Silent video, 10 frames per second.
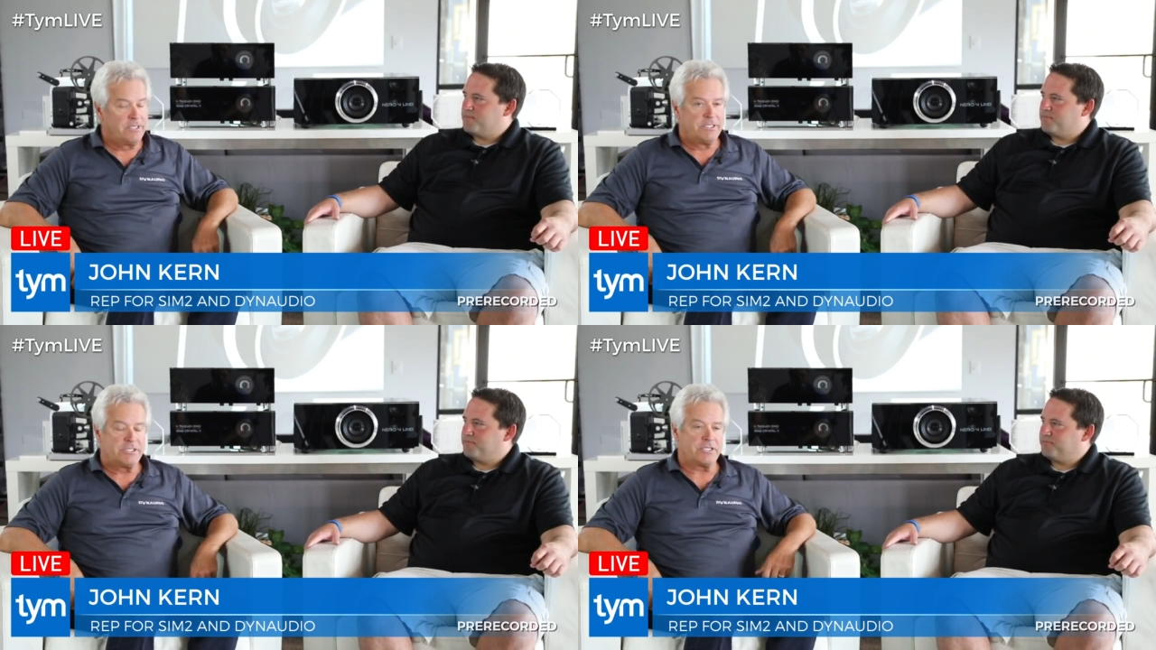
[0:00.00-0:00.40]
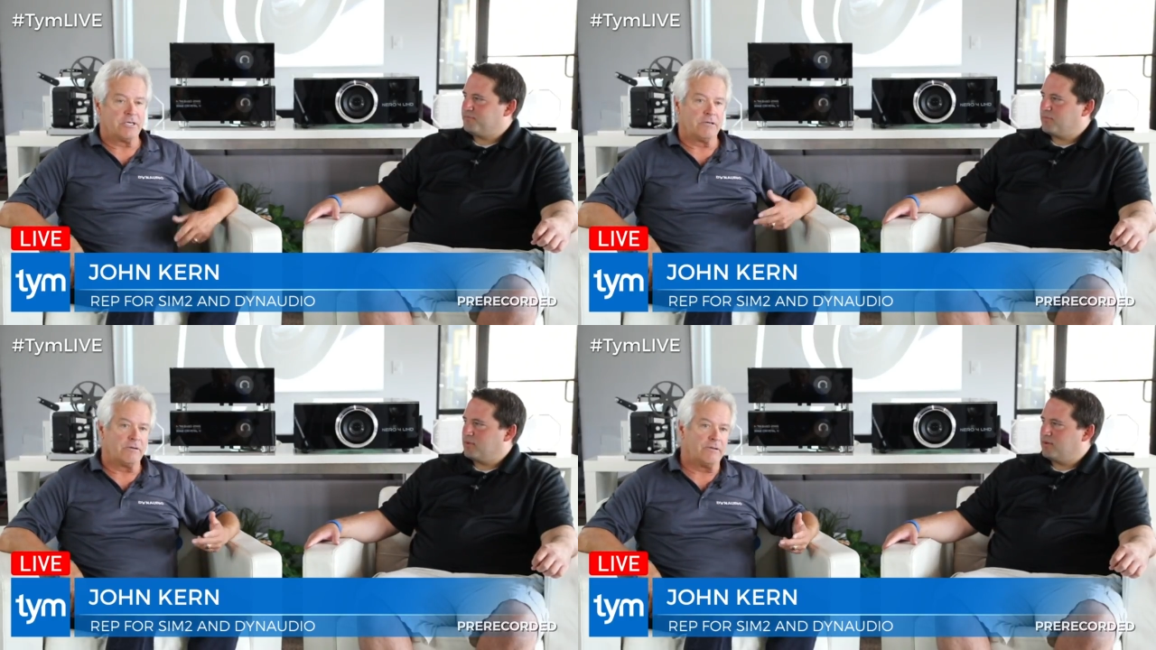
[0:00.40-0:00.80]

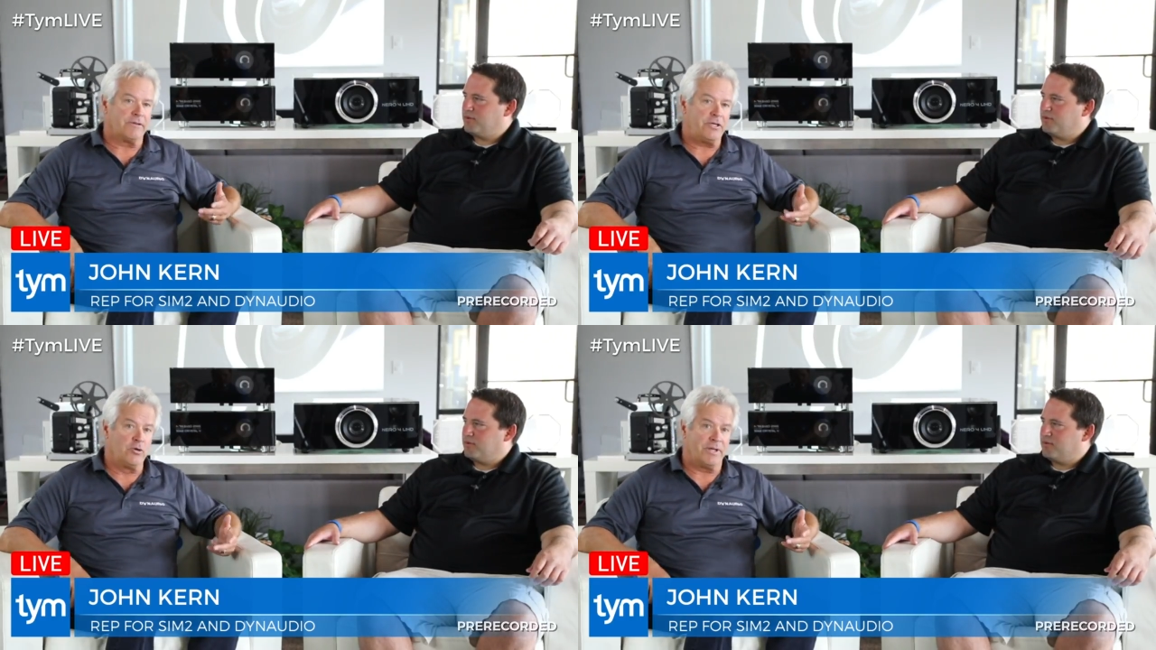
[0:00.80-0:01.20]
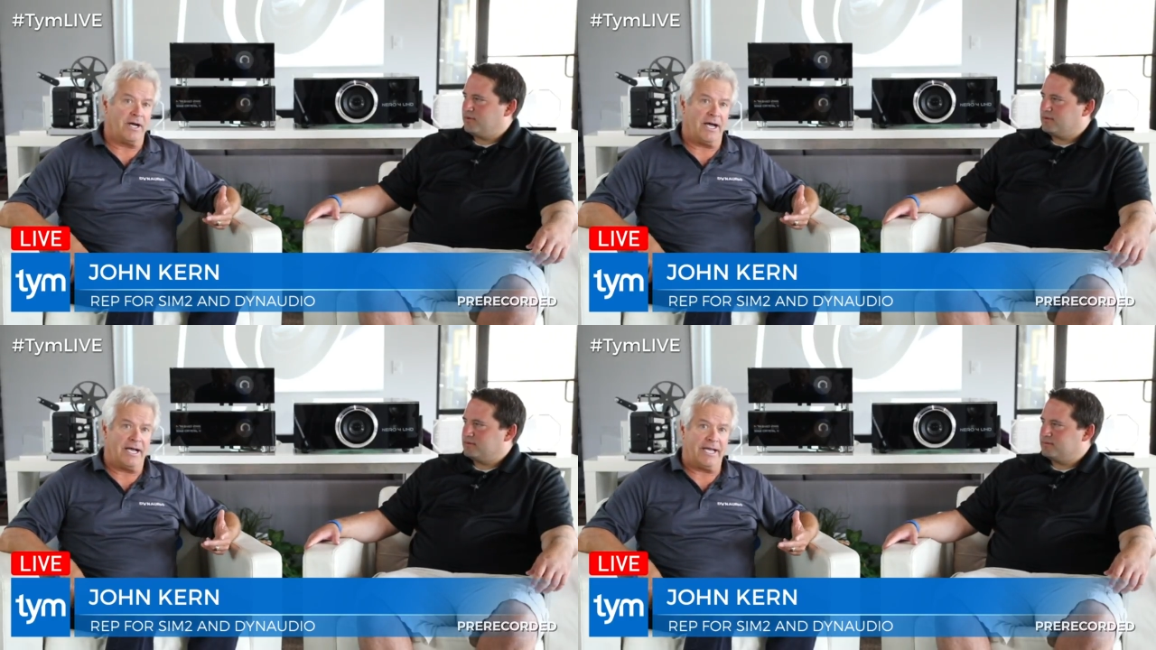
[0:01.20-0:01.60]
Speaker 1: So the human
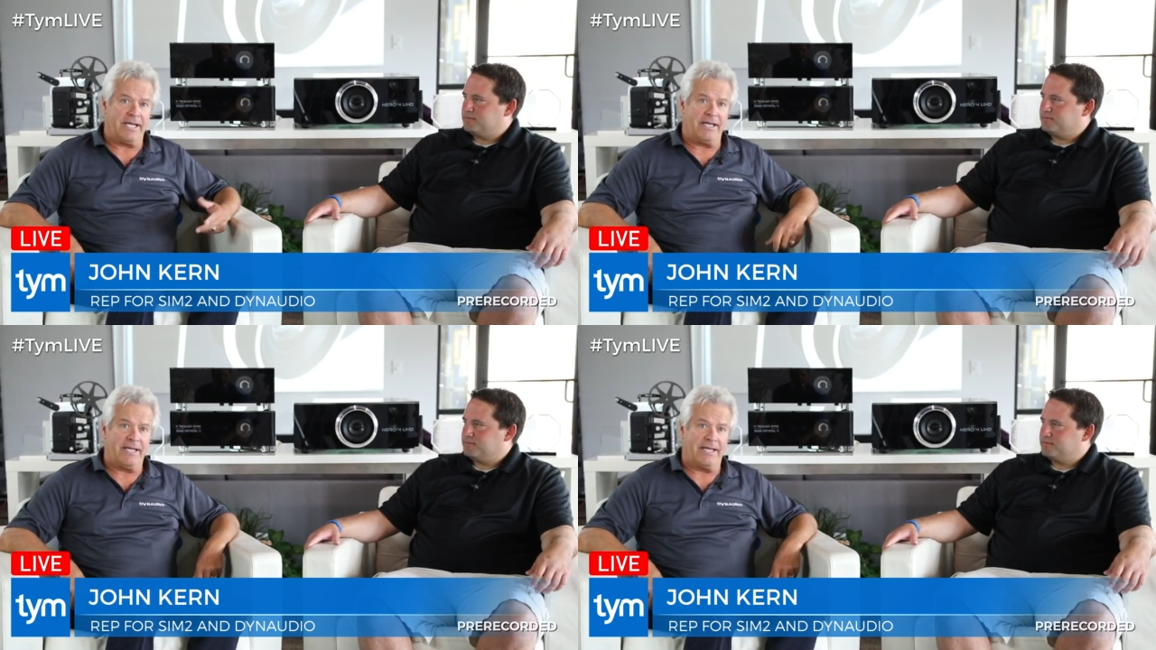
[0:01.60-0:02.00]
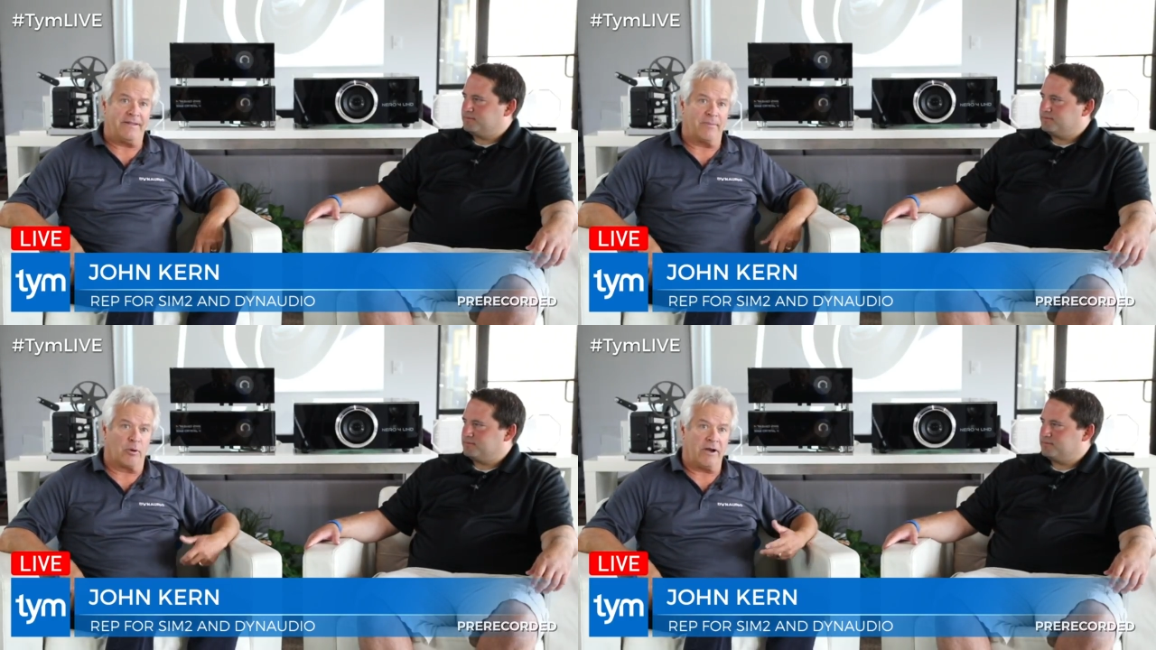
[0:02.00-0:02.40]
eye
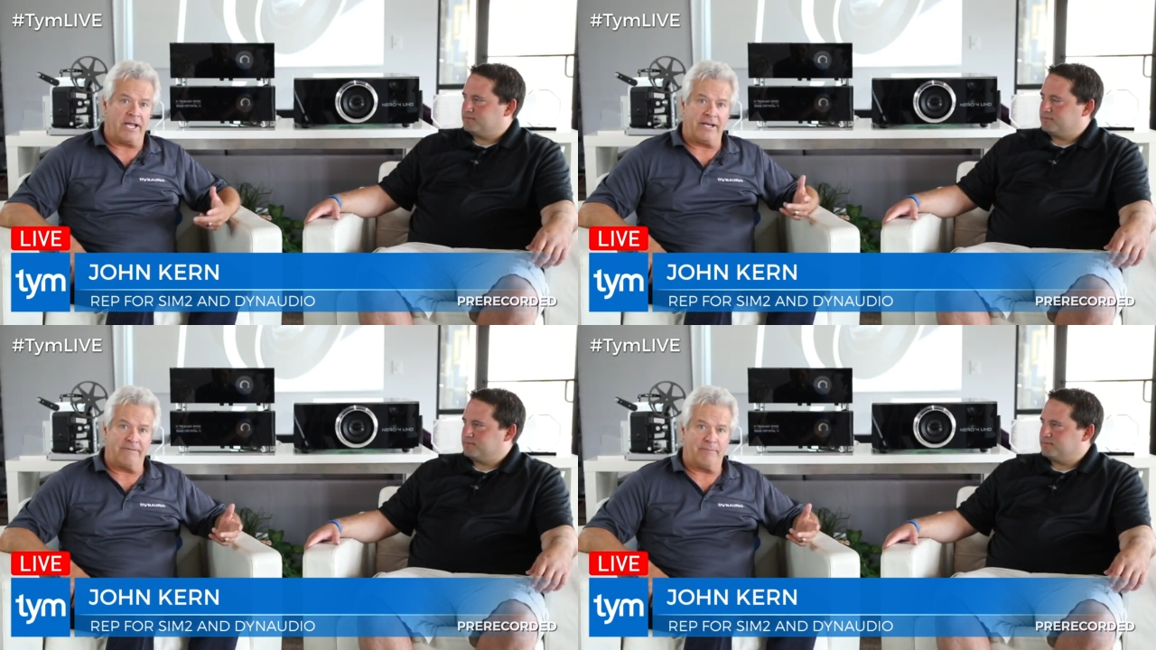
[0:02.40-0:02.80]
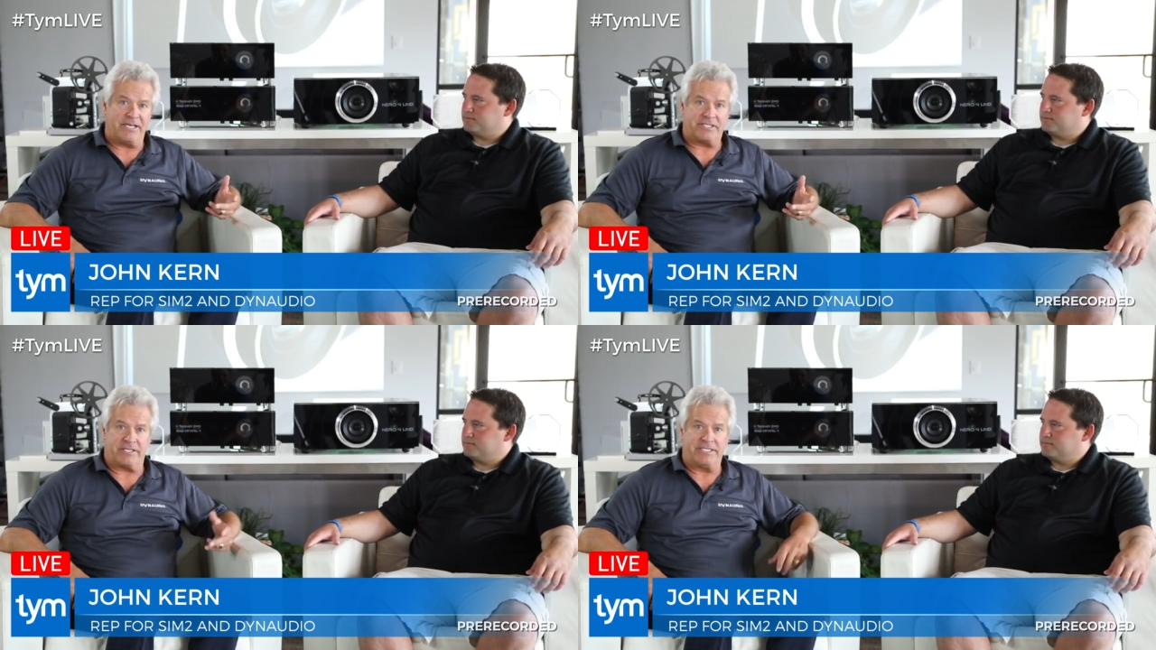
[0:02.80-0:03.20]
and the brain
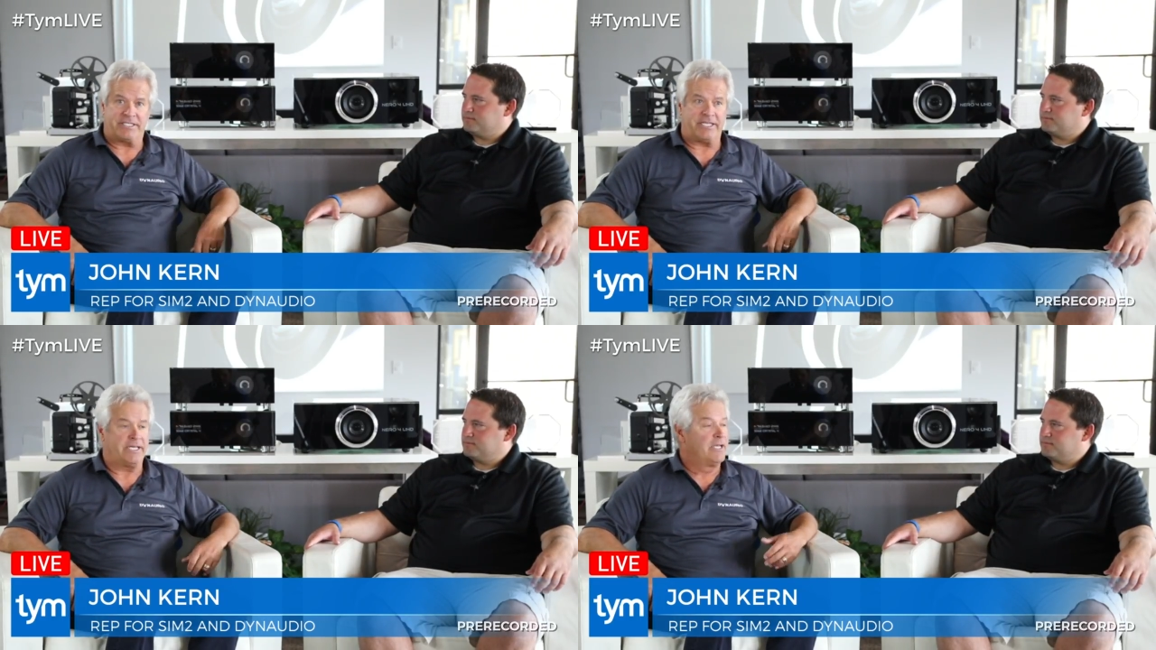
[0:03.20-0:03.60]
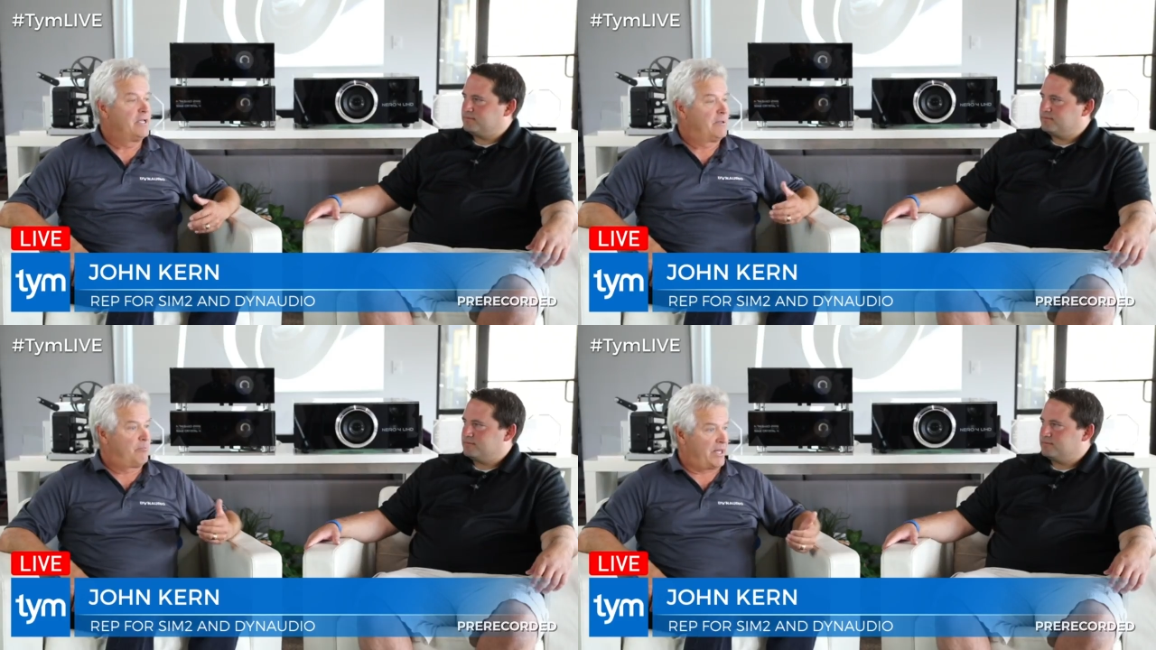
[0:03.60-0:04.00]
basically see
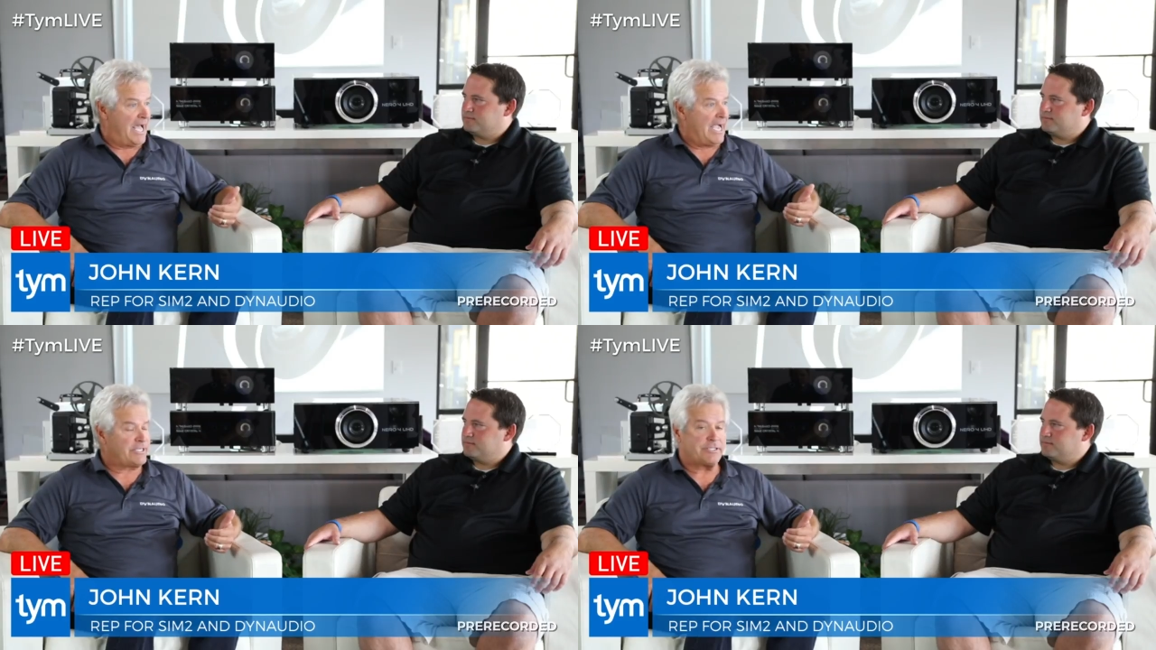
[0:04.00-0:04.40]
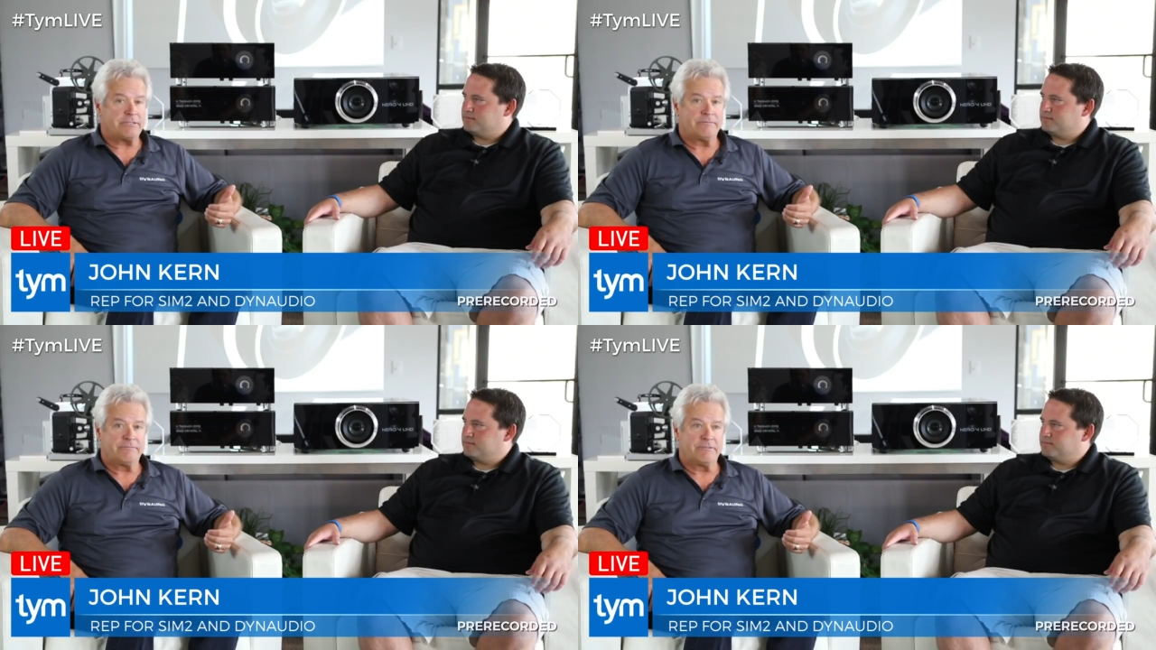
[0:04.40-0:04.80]
blacks.